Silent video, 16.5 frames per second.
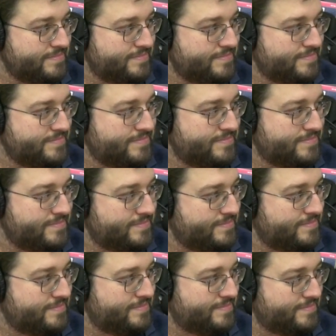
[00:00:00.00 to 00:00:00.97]

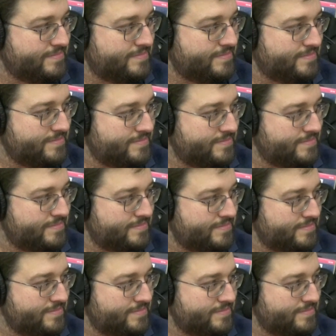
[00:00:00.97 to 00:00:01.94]

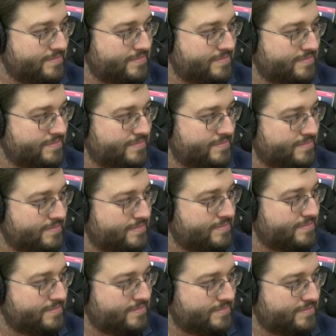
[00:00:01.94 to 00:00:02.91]

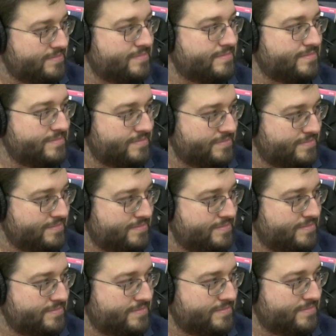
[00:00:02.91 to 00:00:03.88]

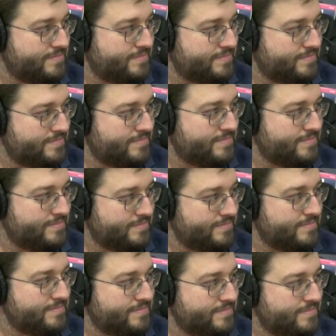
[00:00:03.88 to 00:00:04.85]

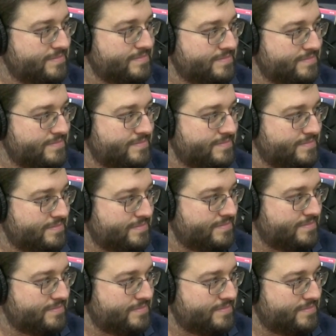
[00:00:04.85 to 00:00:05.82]

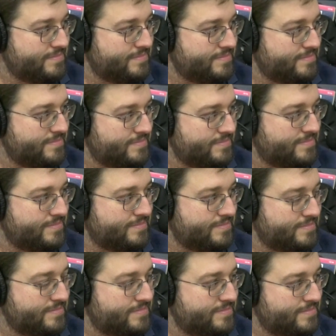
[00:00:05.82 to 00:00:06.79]

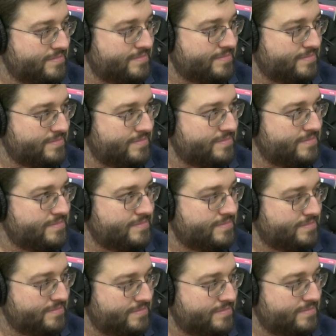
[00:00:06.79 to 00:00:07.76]

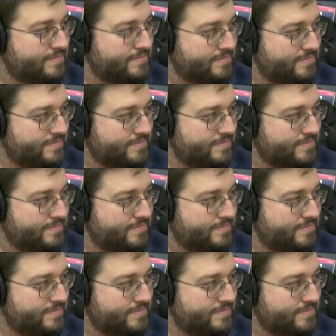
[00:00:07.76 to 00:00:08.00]
No words are spoken by the person on screen.